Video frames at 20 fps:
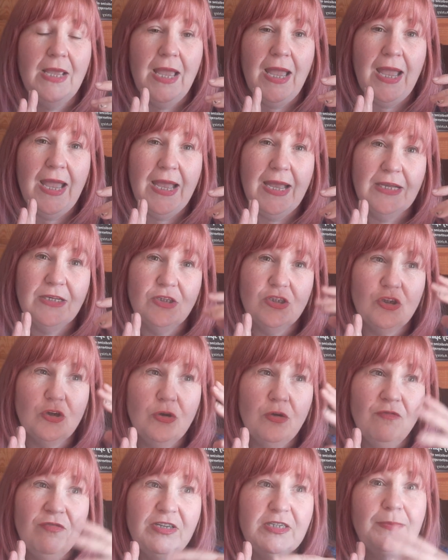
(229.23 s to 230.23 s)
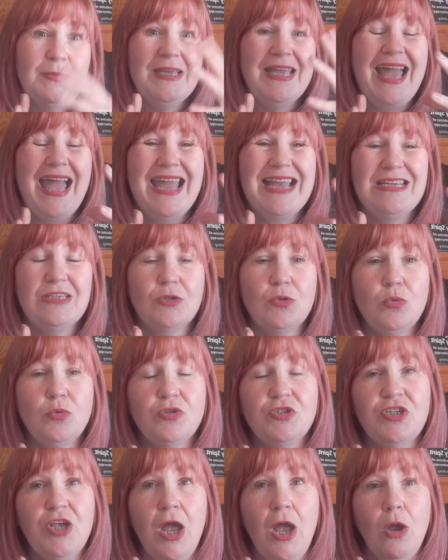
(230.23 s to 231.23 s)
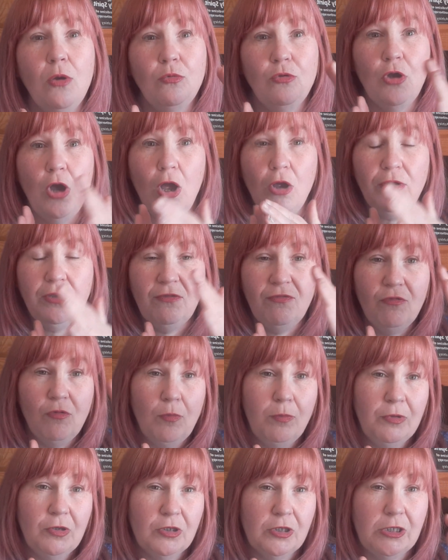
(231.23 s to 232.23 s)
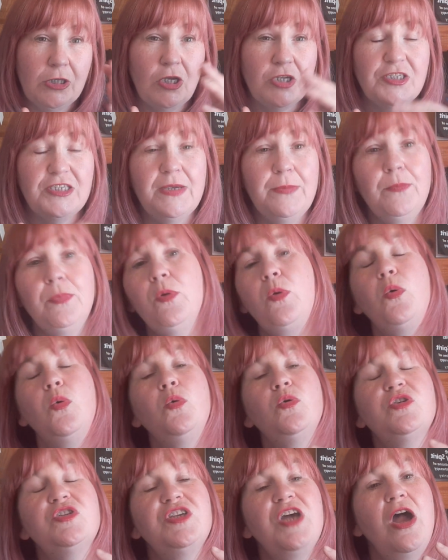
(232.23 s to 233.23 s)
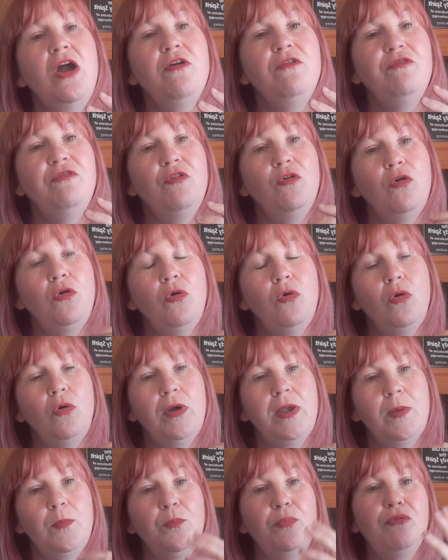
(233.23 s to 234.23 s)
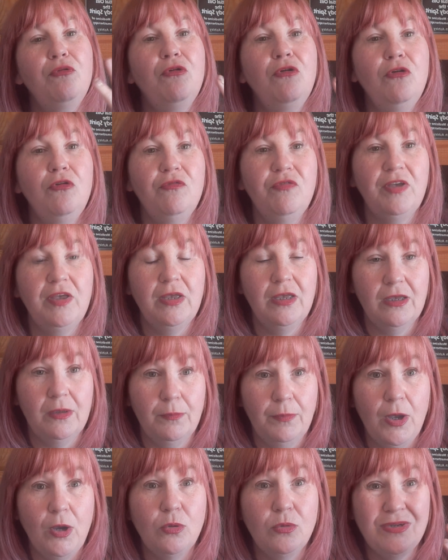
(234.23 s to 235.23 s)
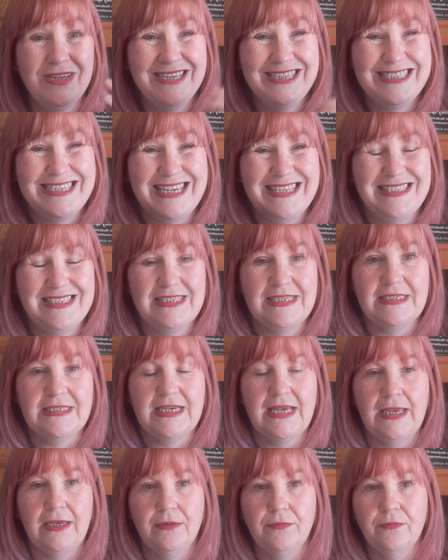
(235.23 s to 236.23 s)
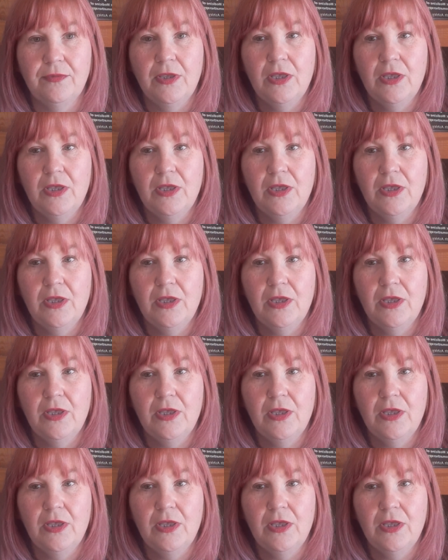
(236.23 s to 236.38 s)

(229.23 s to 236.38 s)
And vitamin K is also not only for blood clotting, but also for improving bone density.